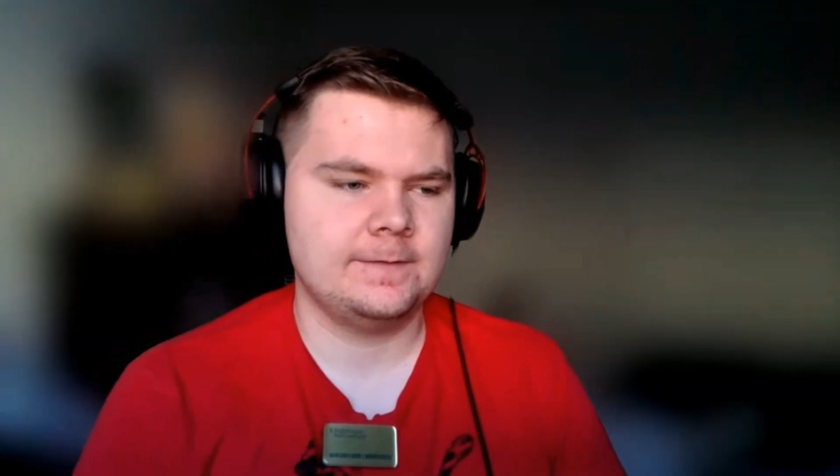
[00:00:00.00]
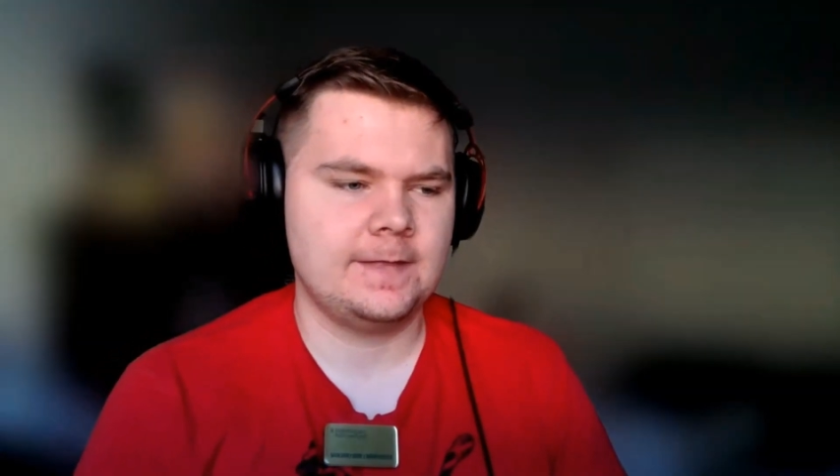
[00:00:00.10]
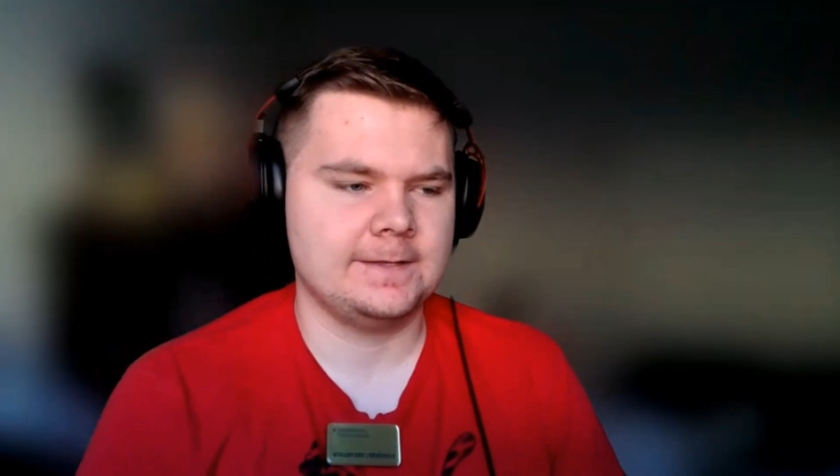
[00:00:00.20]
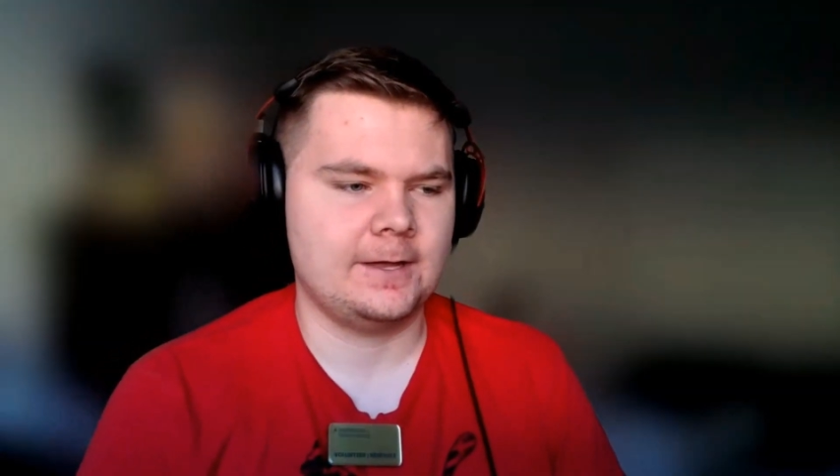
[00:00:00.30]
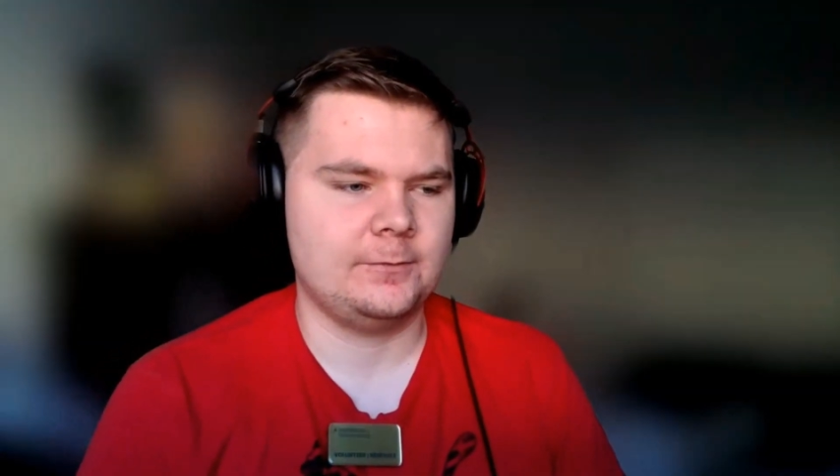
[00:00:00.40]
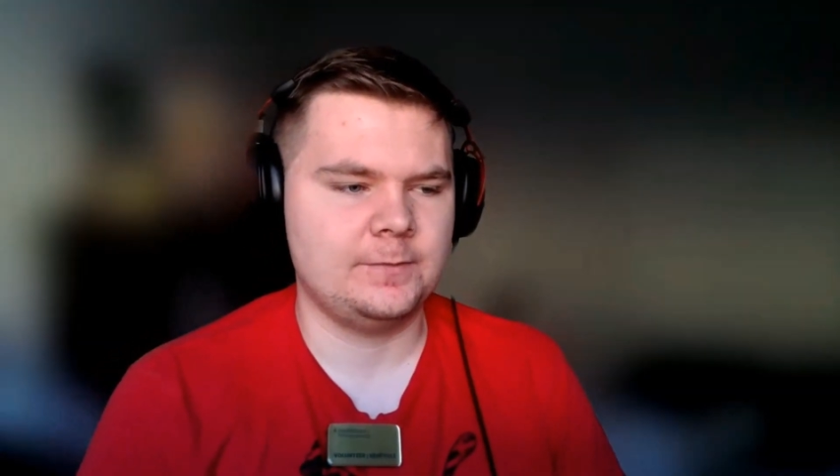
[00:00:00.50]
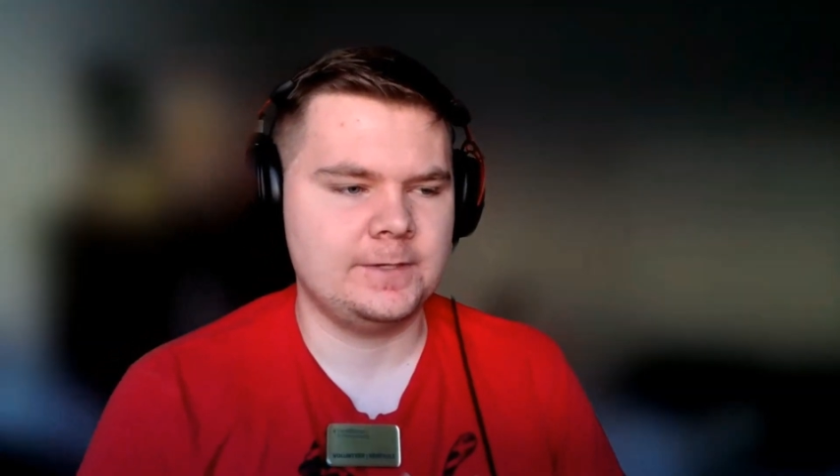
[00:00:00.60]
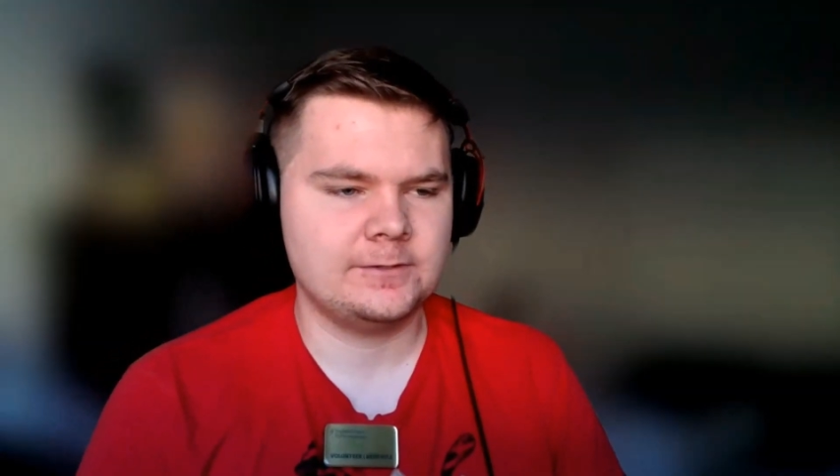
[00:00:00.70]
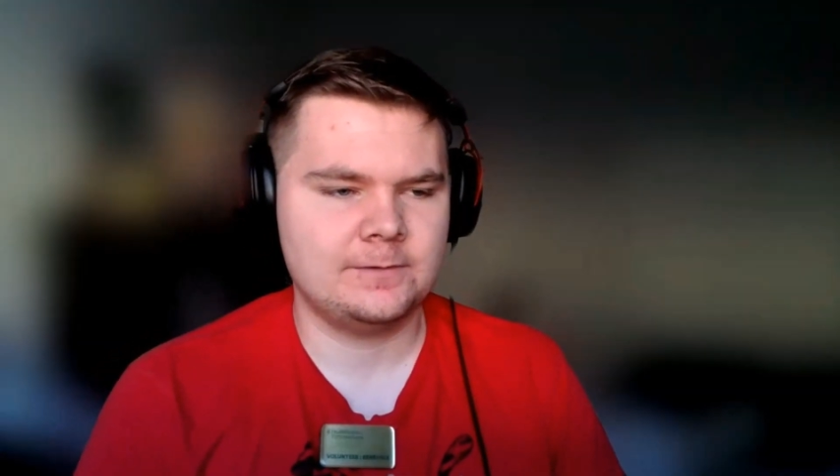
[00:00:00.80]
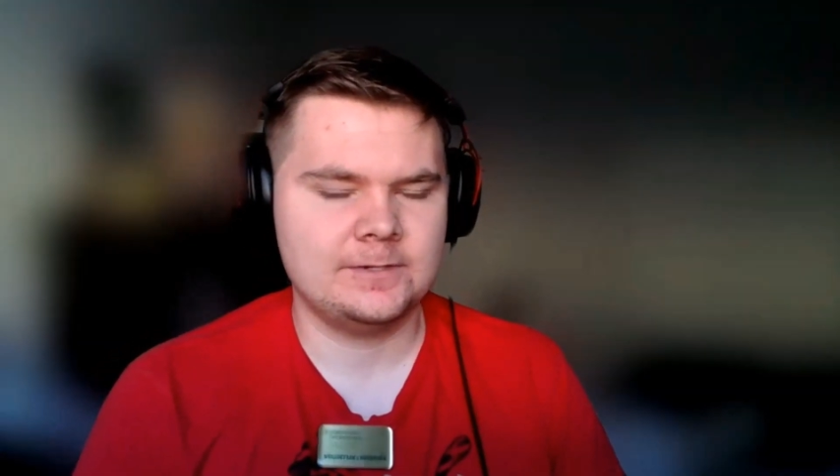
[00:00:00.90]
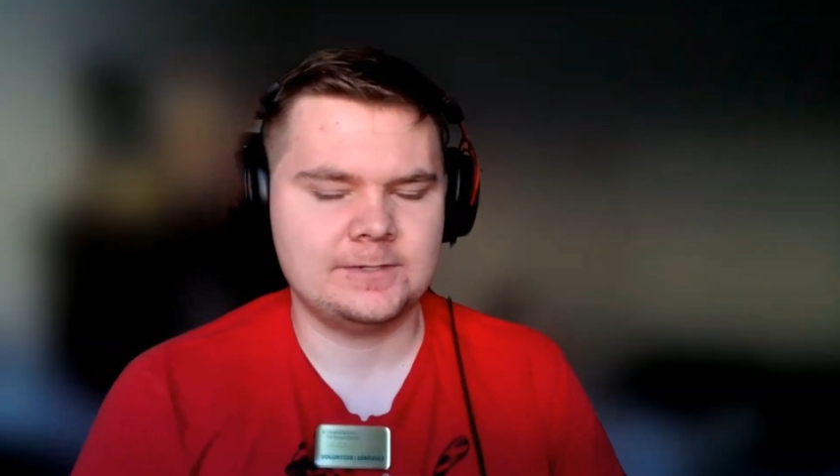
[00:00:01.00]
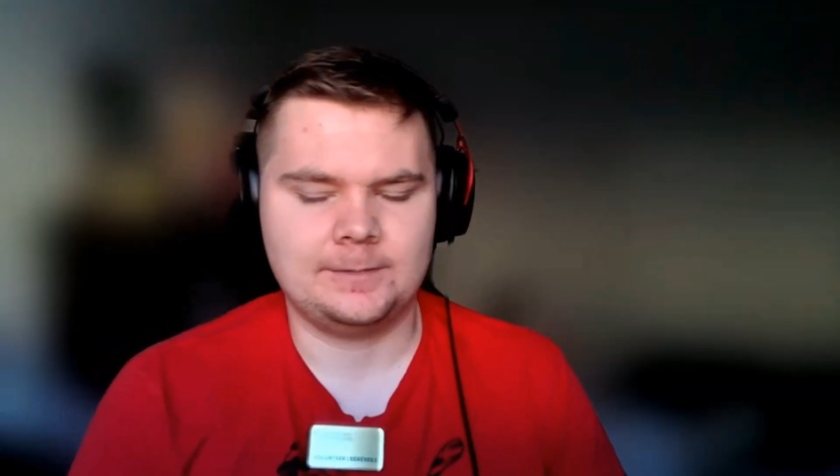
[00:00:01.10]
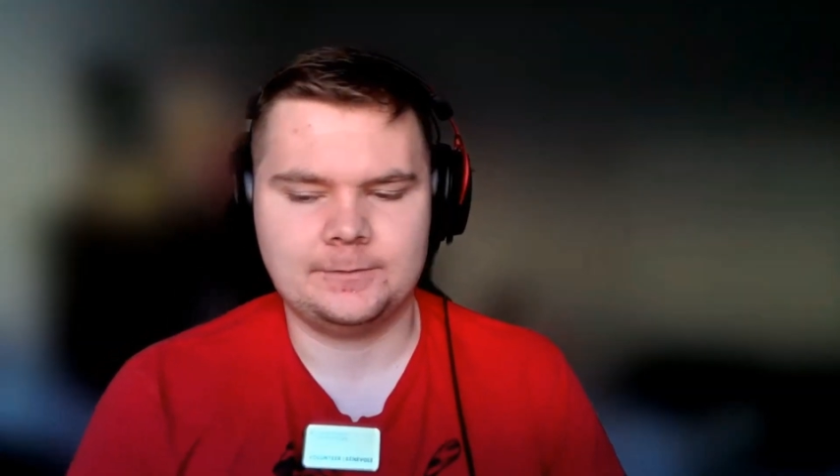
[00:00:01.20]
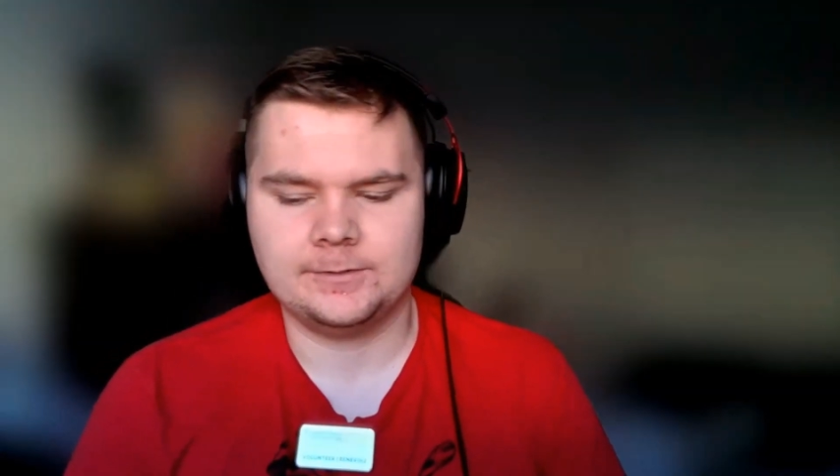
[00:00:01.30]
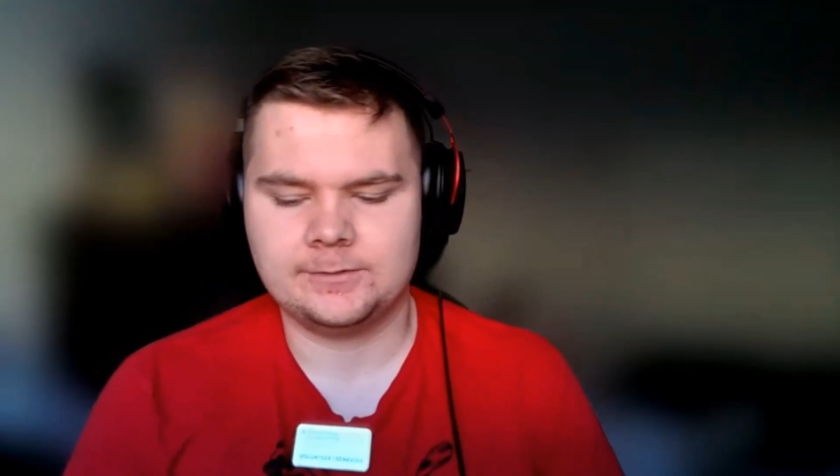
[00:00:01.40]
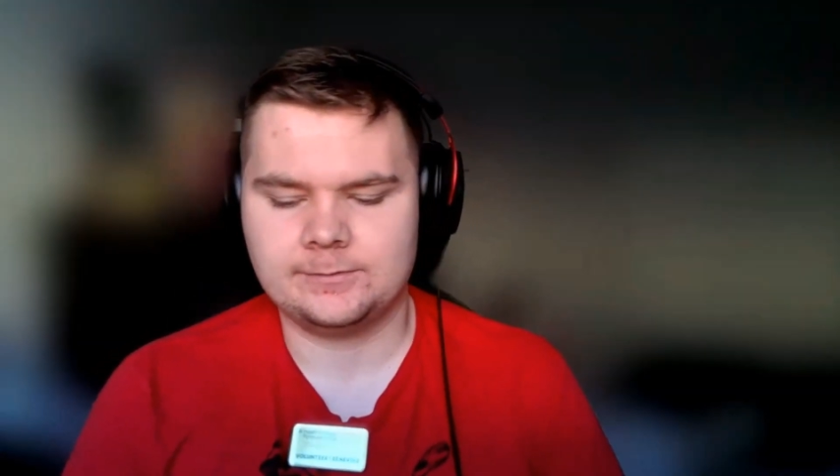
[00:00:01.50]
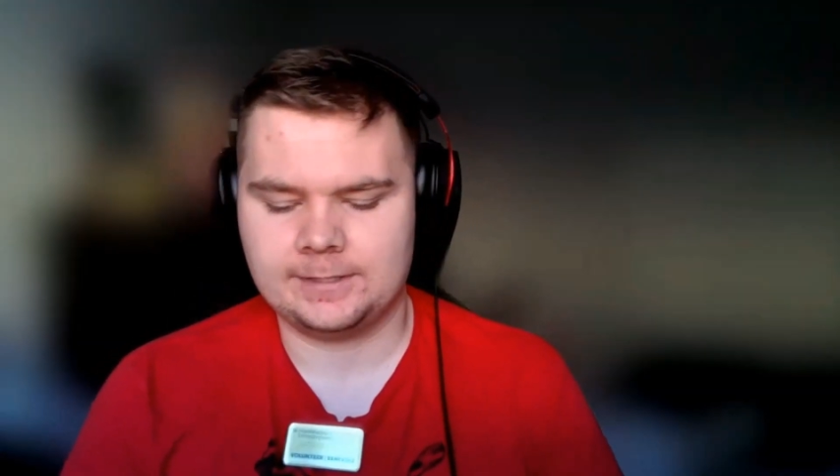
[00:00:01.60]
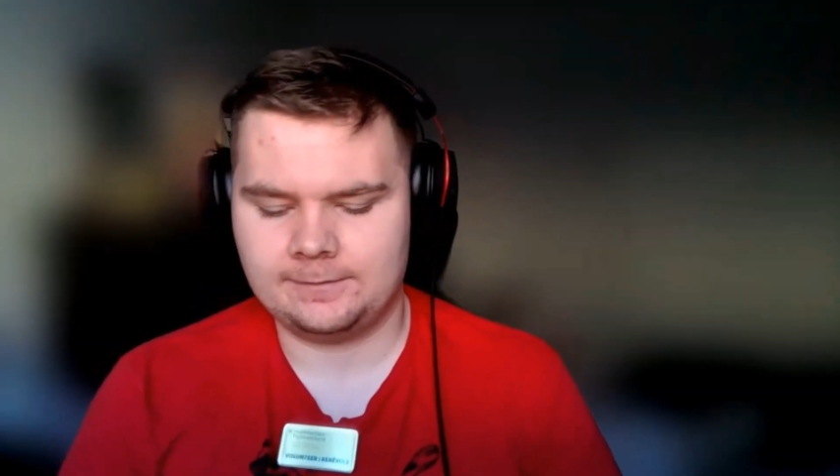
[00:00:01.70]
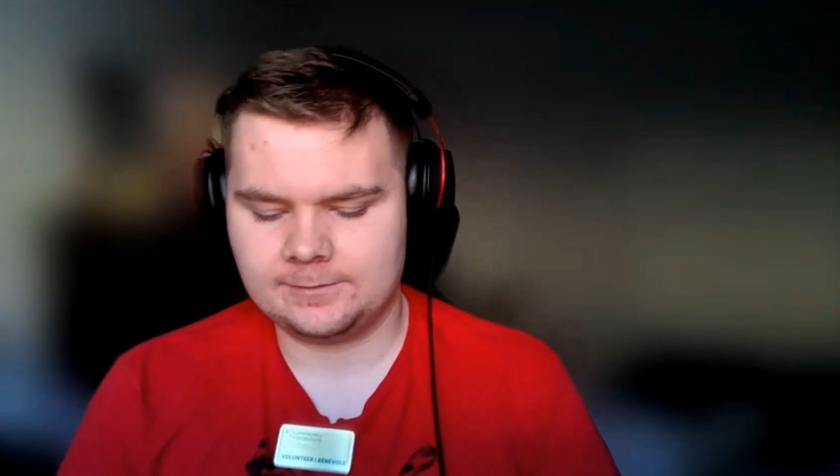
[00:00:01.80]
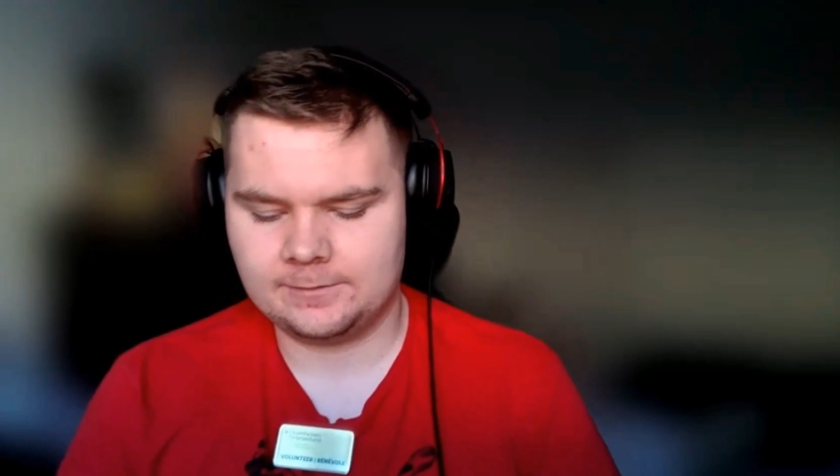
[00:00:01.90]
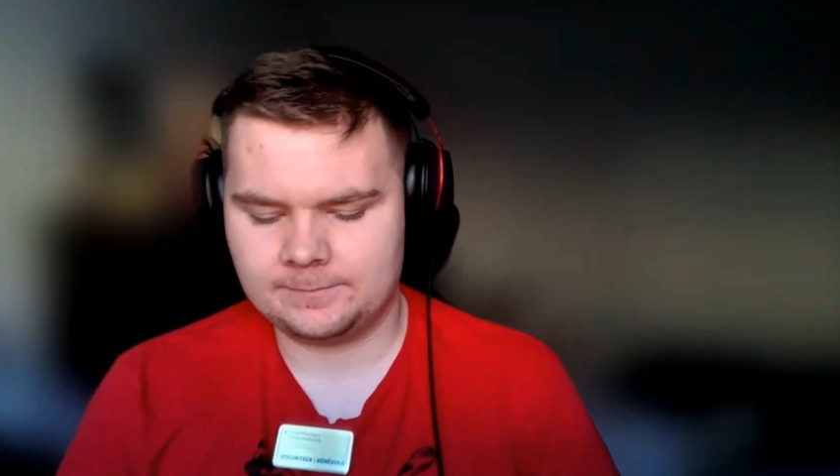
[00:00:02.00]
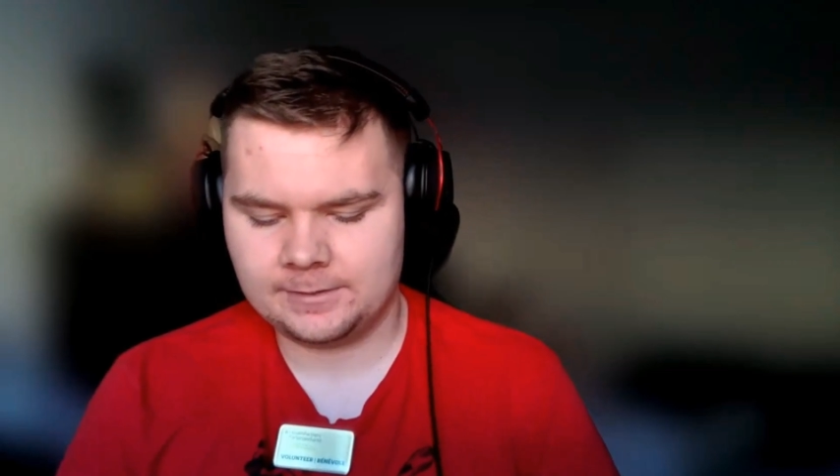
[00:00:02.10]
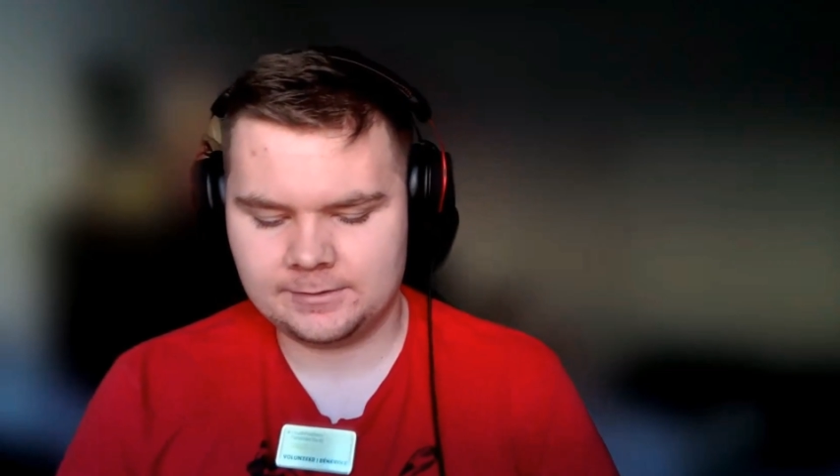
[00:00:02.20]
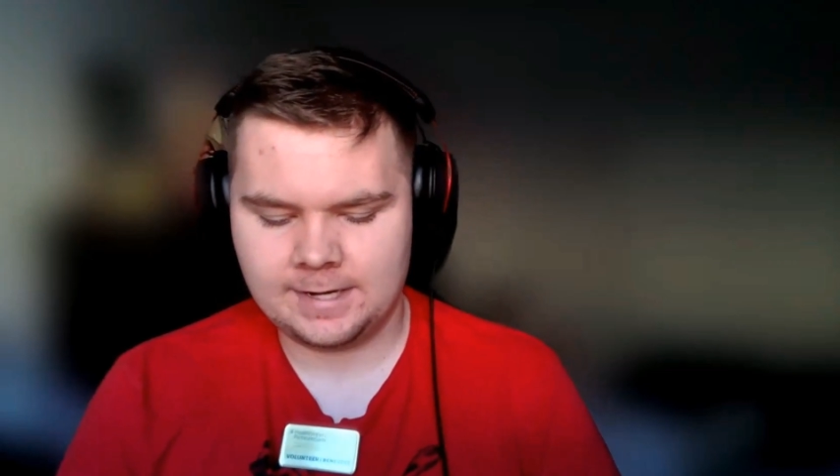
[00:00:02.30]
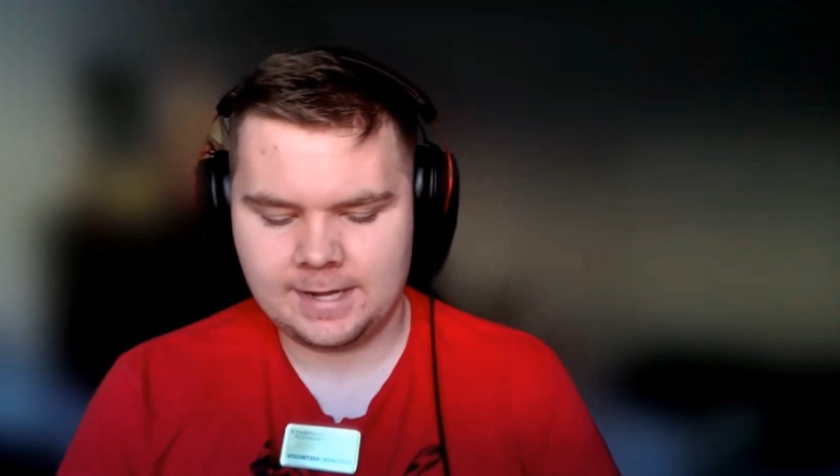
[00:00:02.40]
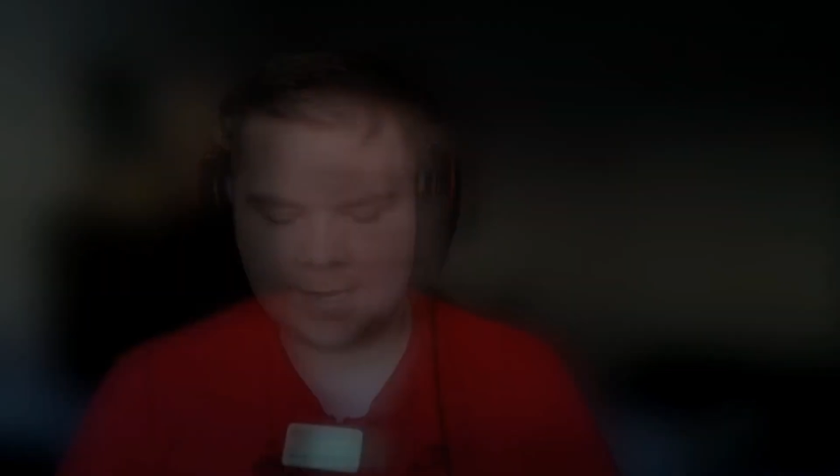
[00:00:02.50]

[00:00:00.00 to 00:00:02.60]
has helped me so much and helped those who I love so much.